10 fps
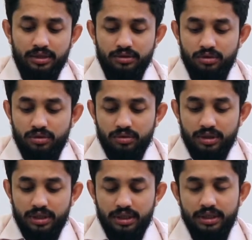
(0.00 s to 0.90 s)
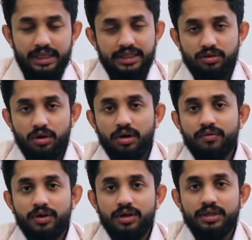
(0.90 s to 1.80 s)
So that's all
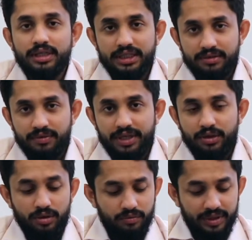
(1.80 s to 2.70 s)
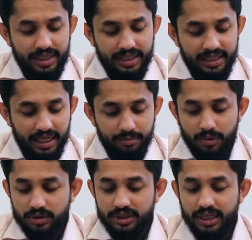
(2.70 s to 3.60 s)
for this video. We did the
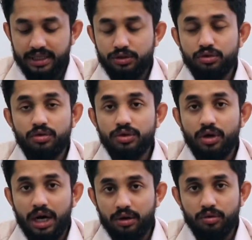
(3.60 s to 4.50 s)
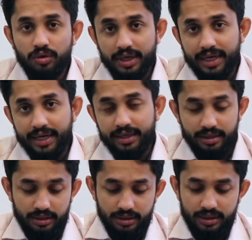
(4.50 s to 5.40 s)
unboxing and showed you how to connect
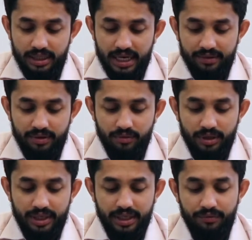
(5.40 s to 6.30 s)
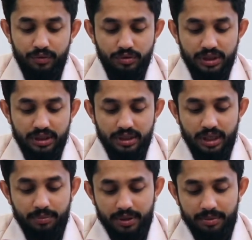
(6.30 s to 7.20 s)
the hardware wallet. In future
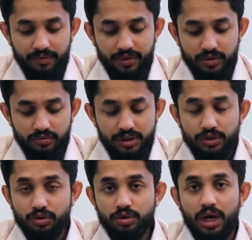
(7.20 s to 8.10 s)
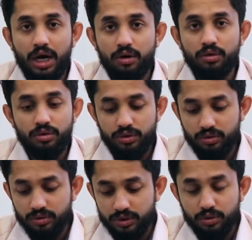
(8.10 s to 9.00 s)
upcoming videos, we'll show you how to
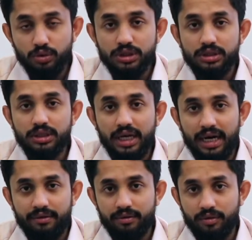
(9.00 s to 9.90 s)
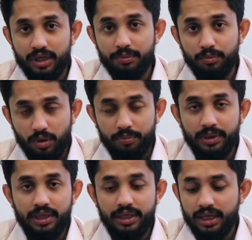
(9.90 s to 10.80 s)
use the hardware wallet
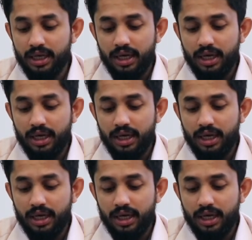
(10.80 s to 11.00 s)
properly,